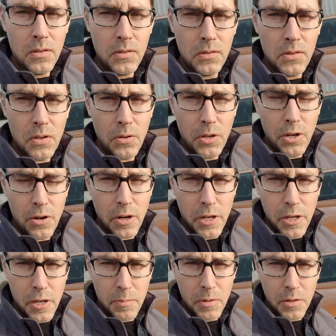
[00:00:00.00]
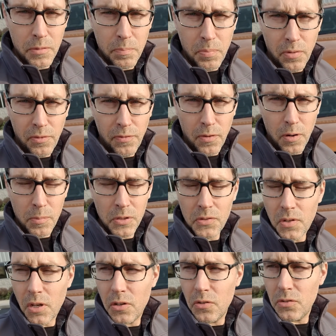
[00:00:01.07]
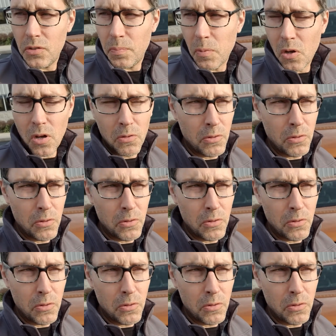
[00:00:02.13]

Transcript: So here I am at Performance Auto Spa,